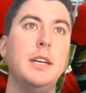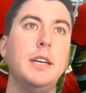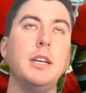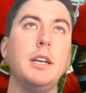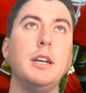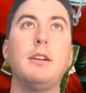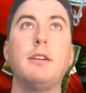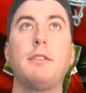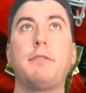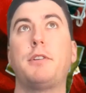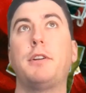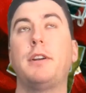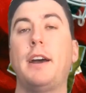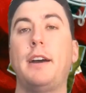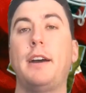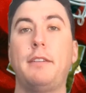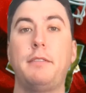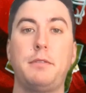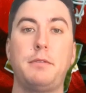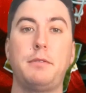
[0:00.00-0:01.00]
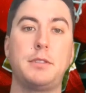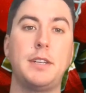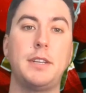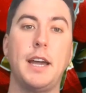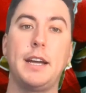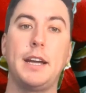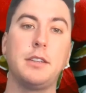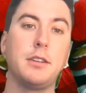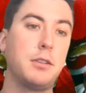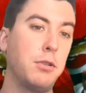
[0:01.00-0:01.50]
Even if they're not
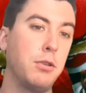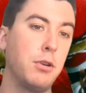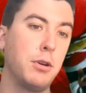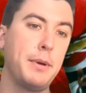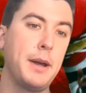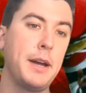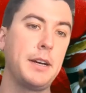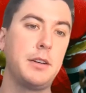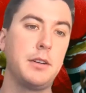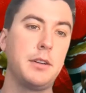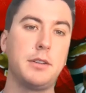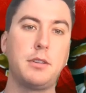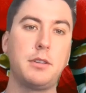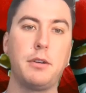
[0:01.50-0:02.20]
sacking the quarterback or